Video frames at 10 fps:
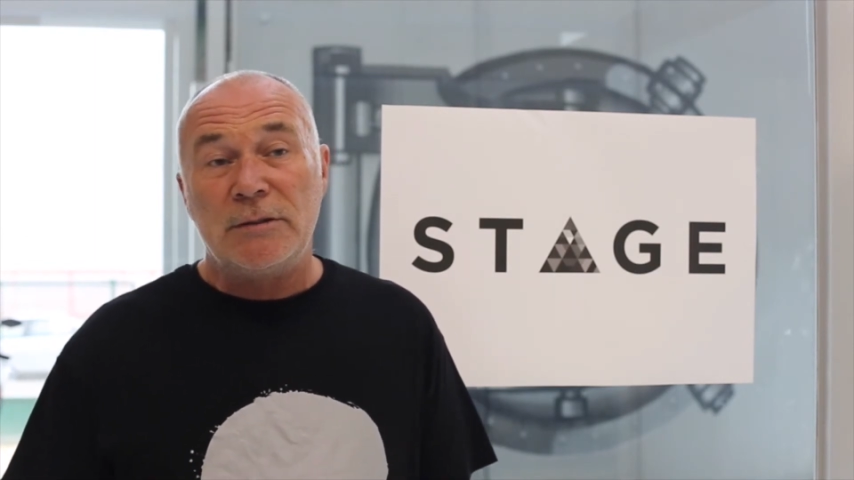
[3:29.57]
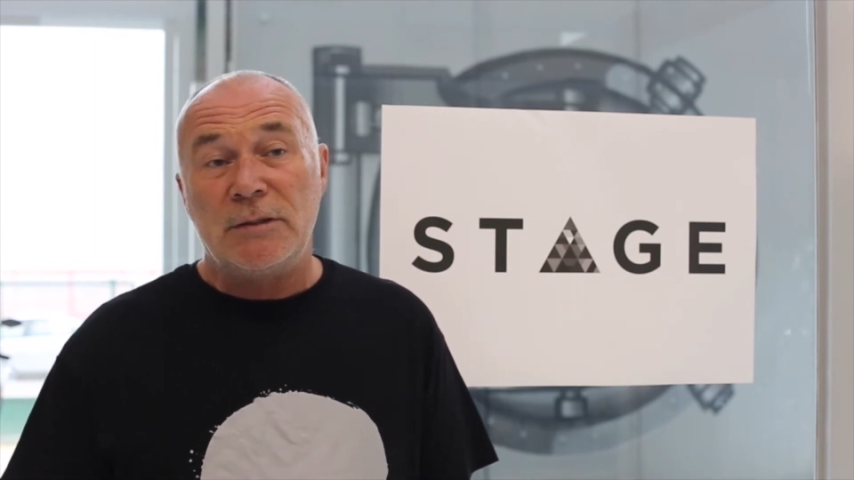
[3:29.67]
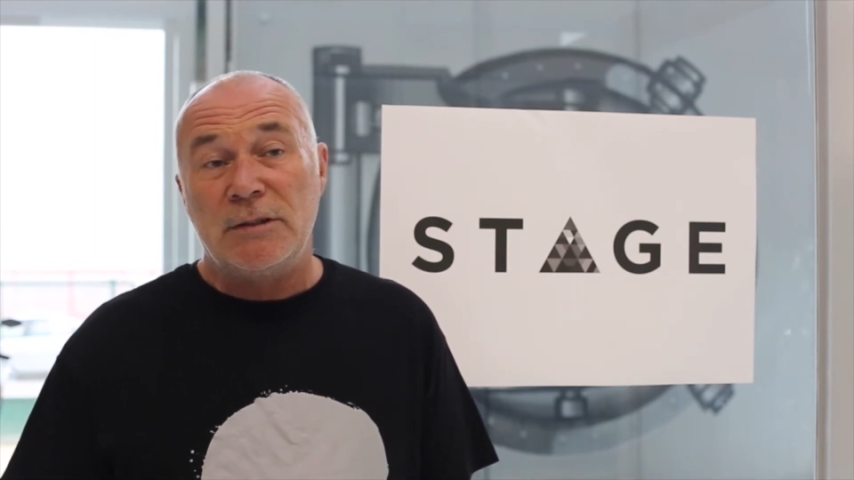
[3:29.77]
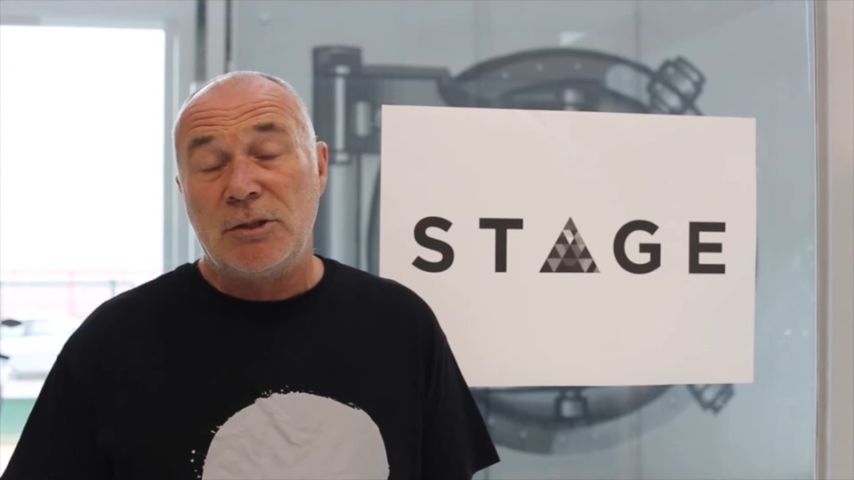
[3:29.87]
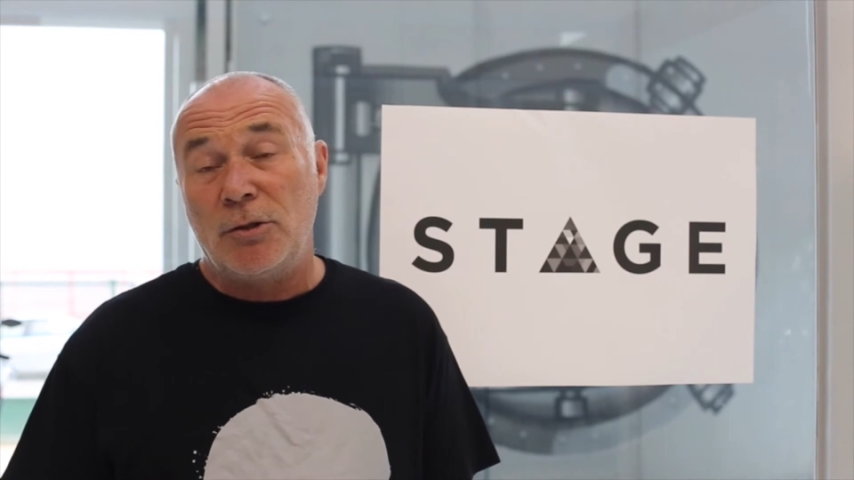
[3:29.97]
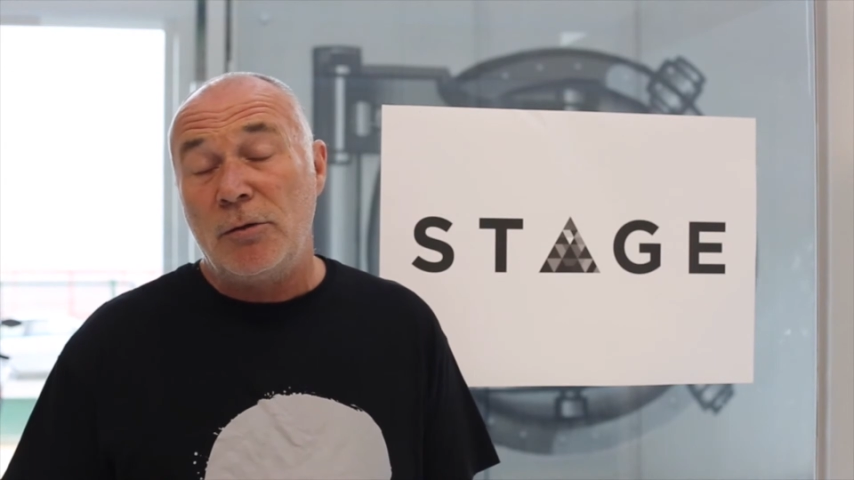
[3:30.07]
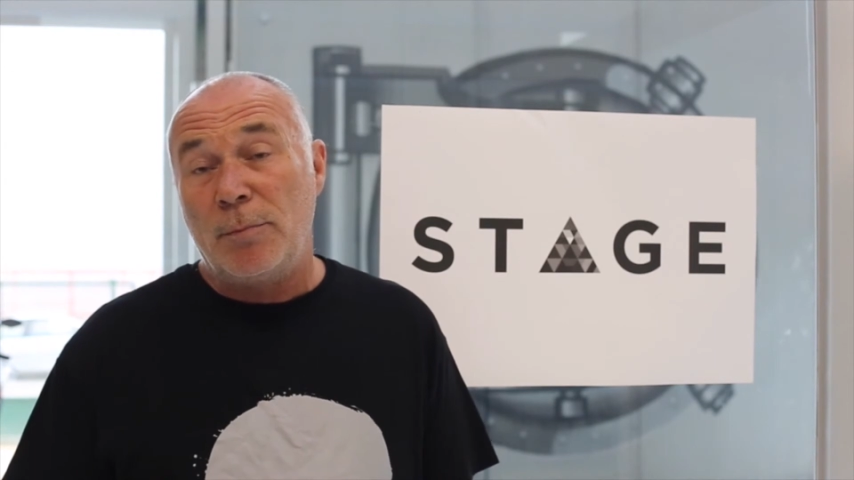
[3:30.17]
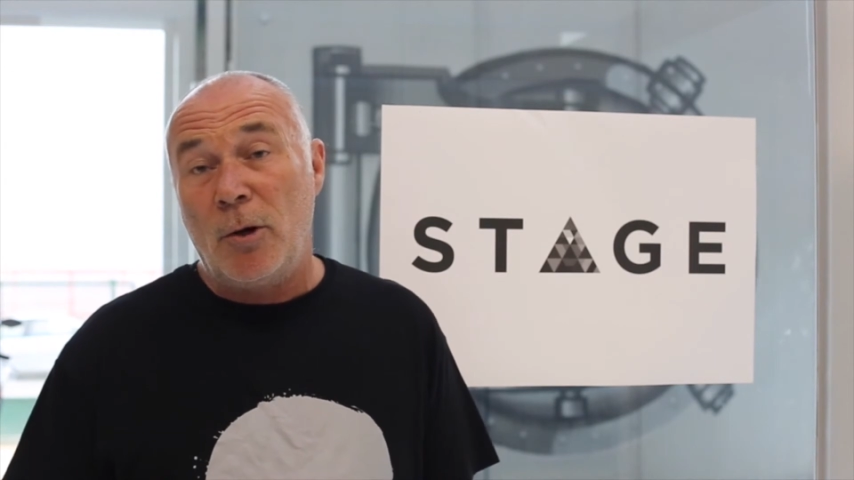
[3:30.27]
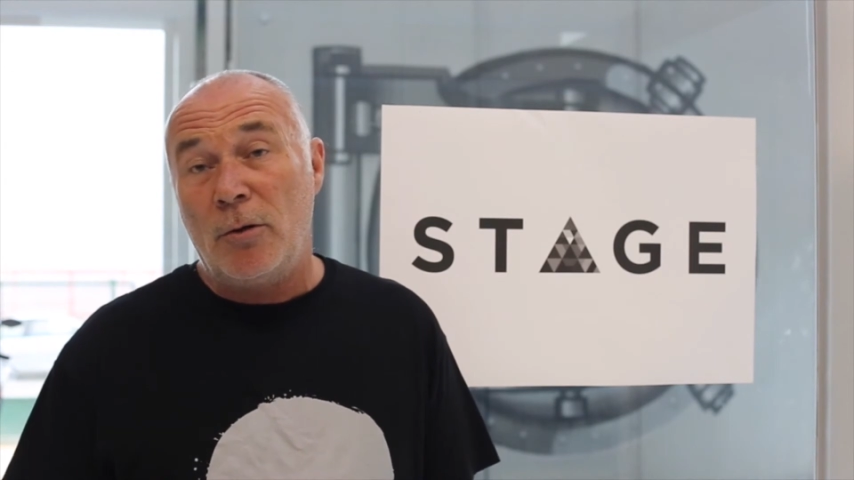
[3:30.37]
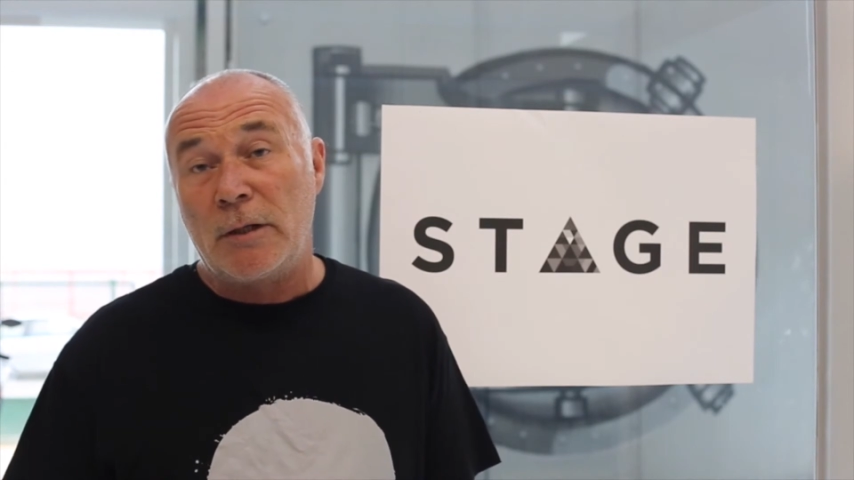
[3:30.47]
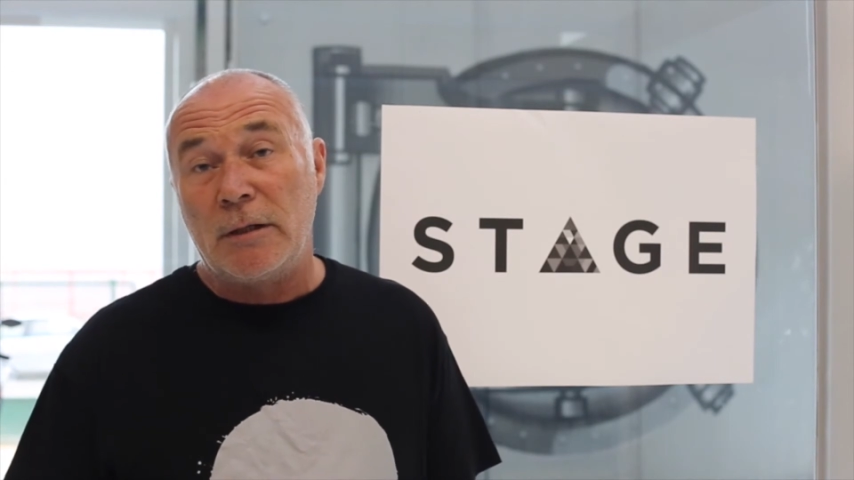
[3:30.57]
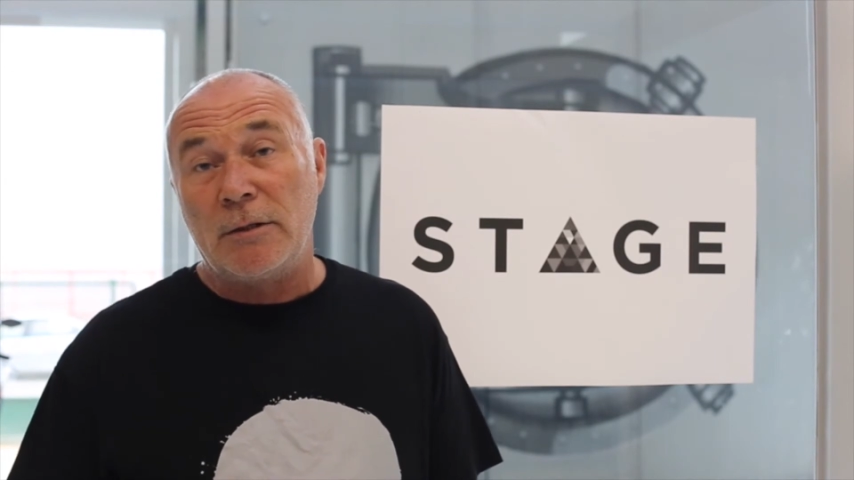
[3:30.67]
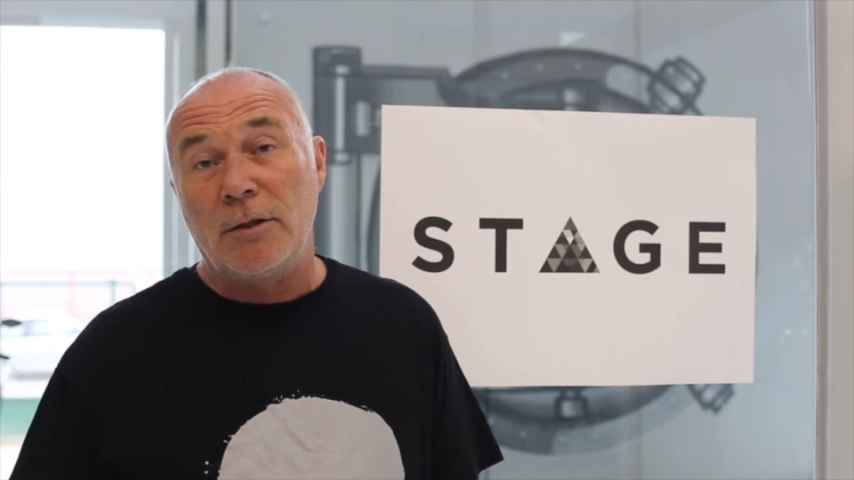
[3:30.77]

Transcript: is a youth market,